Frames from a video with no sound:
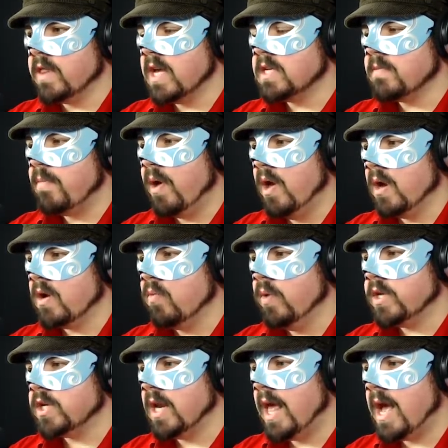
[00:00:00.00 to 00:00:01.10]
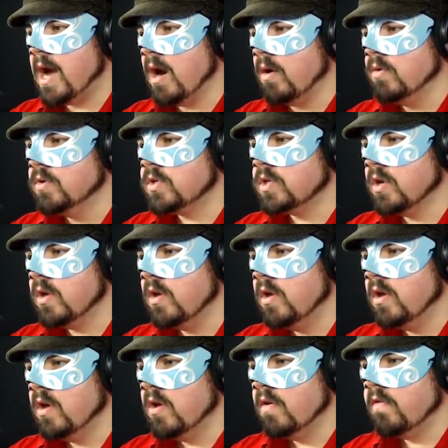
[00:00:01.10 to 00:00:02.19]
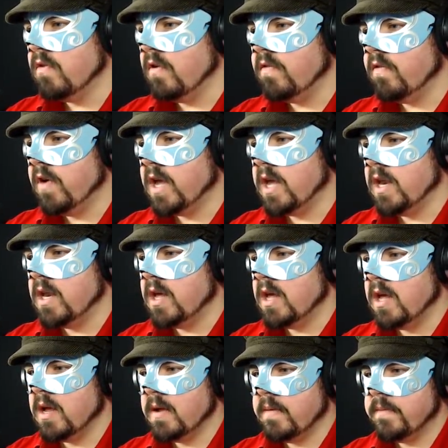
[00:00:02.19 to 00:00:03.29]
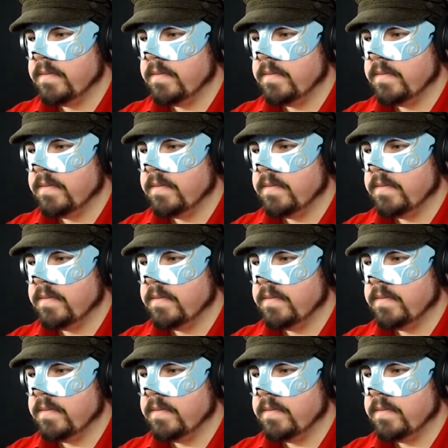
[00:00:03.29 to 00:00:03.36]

There's a perk which allows for a frickin'